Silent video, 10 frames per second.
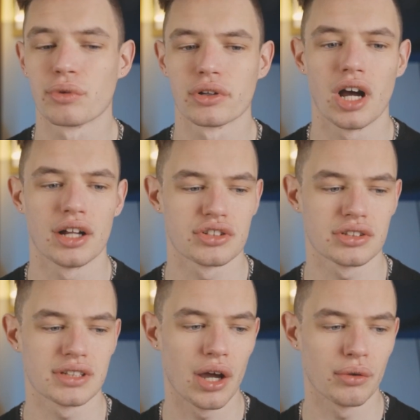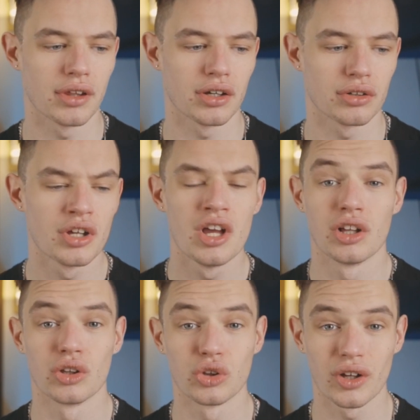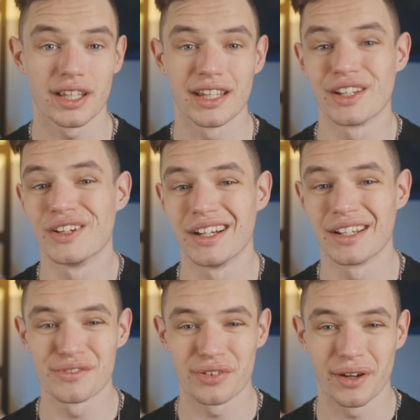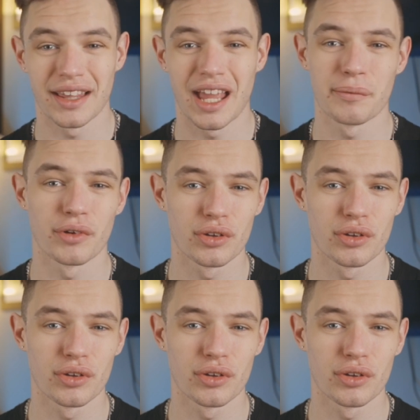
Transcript: We're not just out there looking good in front of the camera.